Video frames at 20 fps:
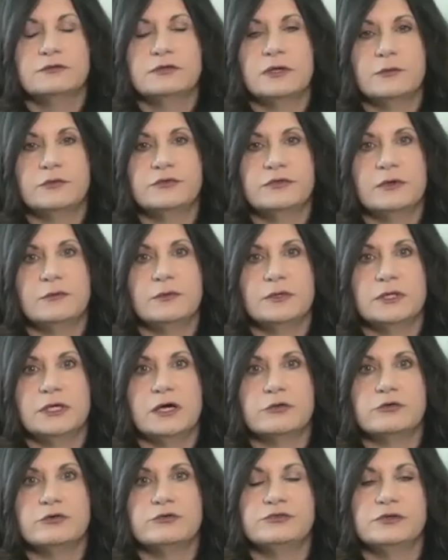some of the
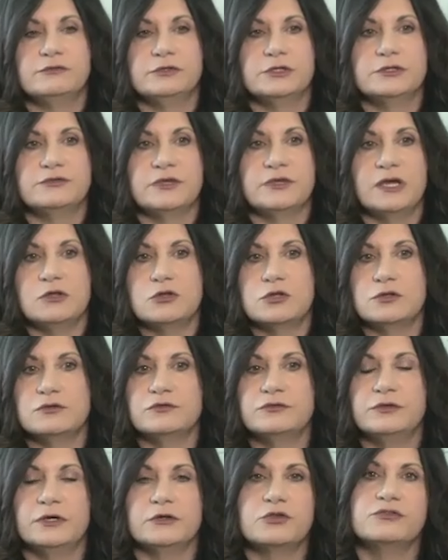other
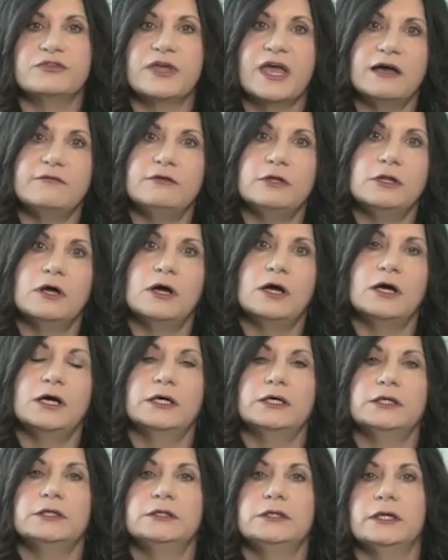civilizations, such as
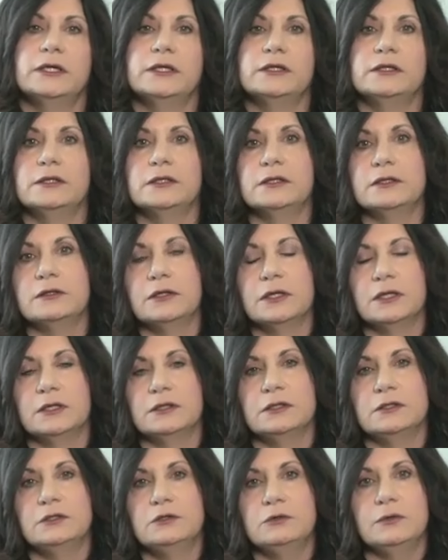Avalon and
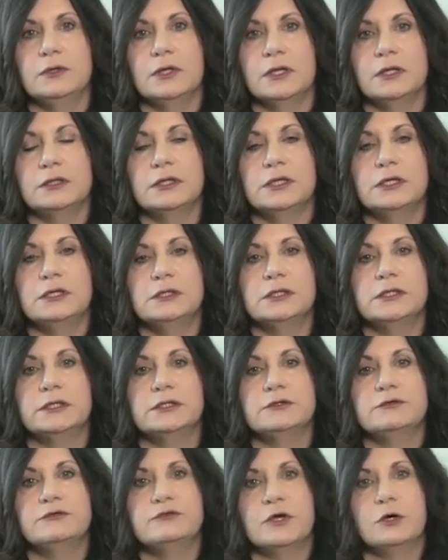in
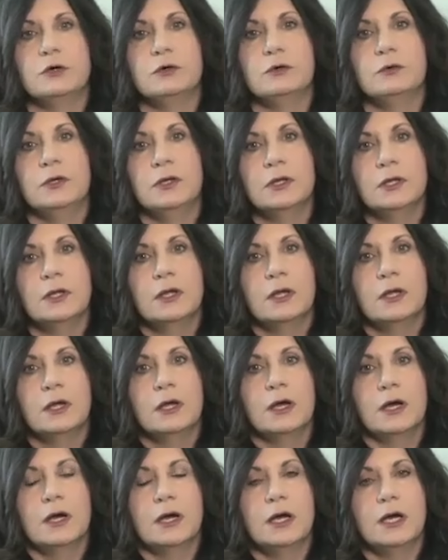England. So
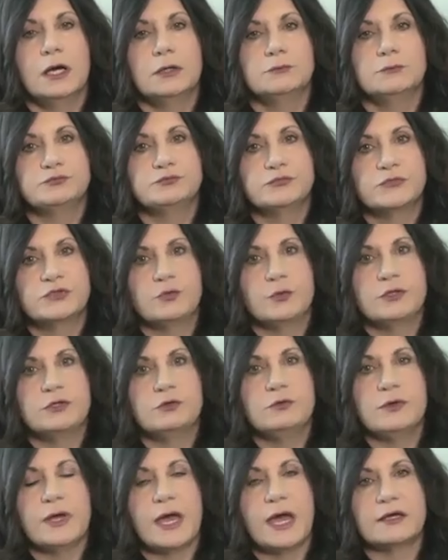we
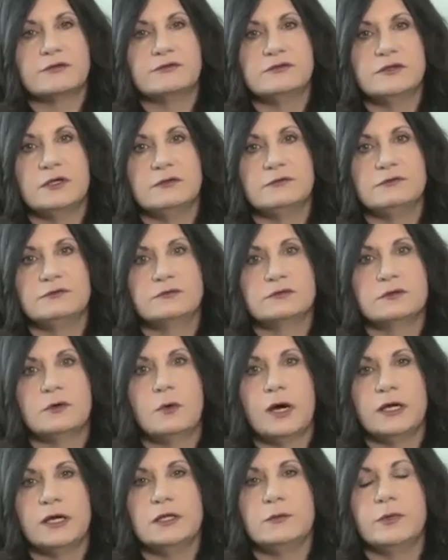do access
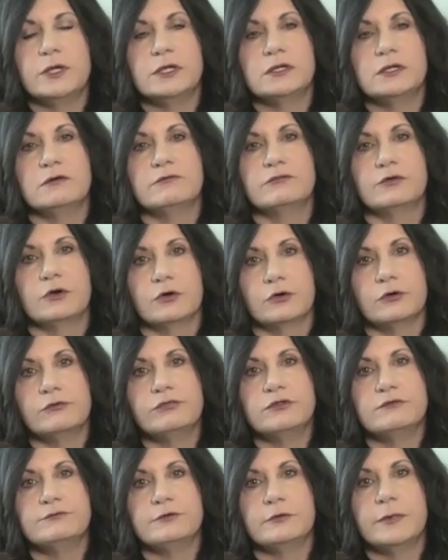quite a bit of
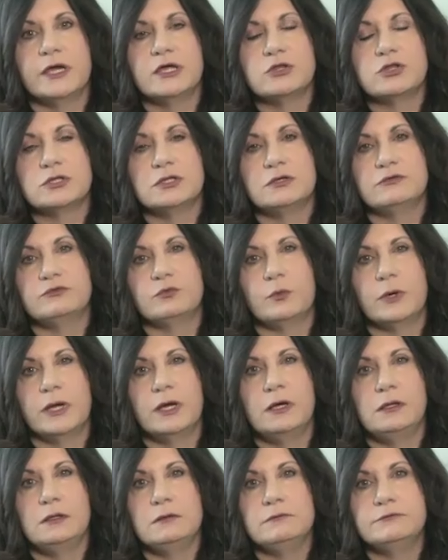Earth information as
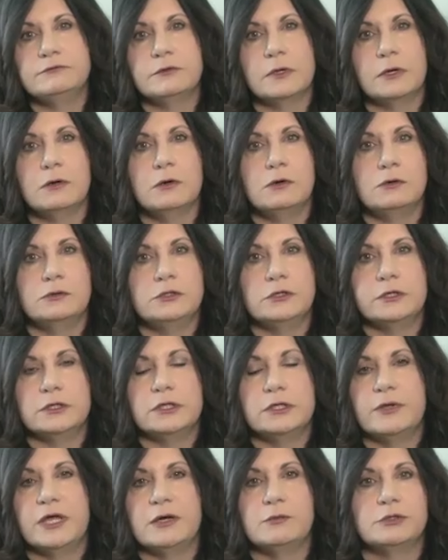well. So you're
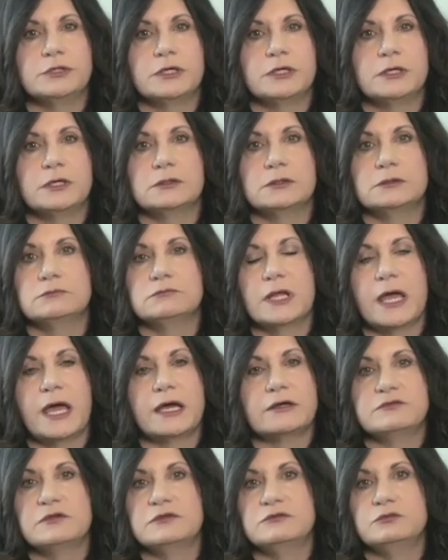going to be able to
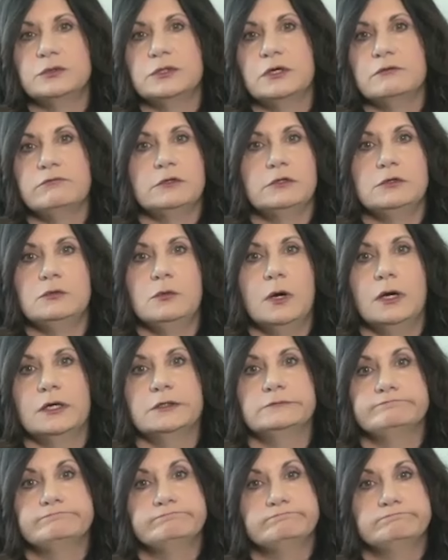access whatever you
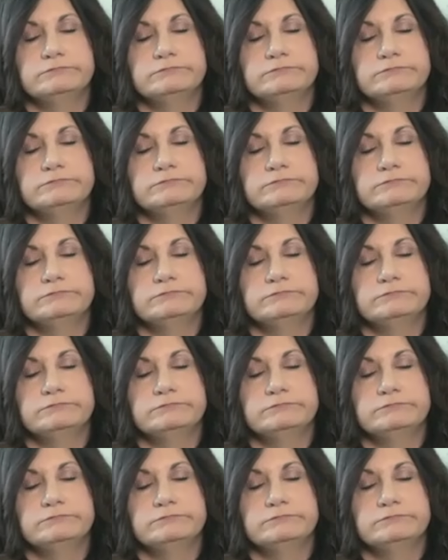want.